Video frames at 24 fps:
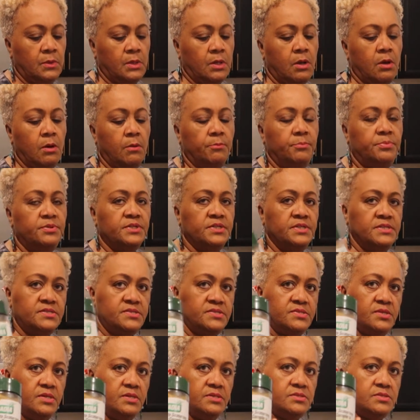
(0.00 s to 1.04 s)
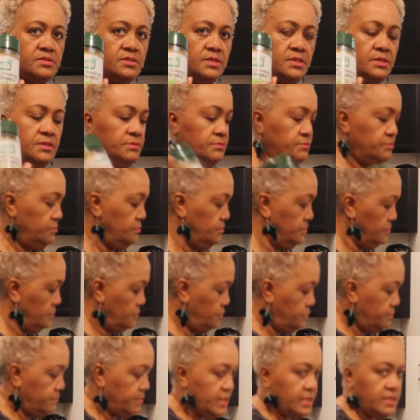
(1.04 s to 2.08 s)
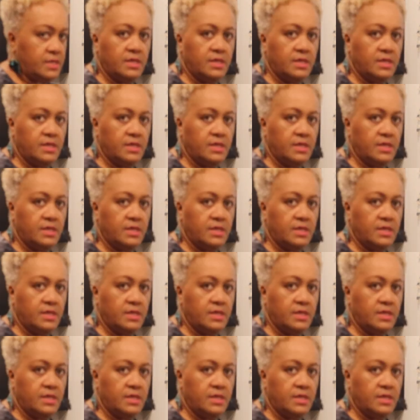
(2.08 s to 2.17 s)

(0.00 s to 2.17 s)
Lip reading: complete seasoning to my